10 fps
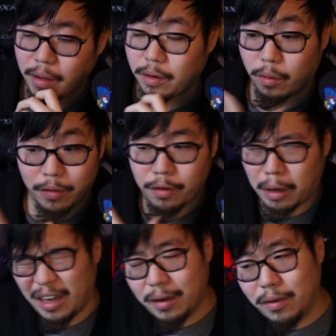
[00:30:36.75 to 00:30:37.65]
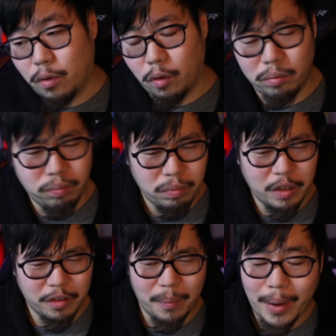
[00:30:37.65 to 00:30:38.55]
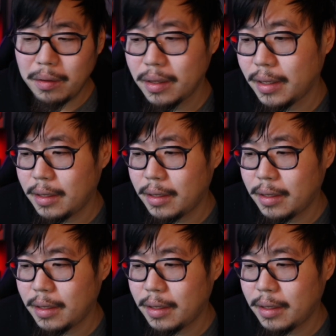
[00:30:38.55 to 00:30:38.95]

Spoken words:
in the graveyard, or discard pile.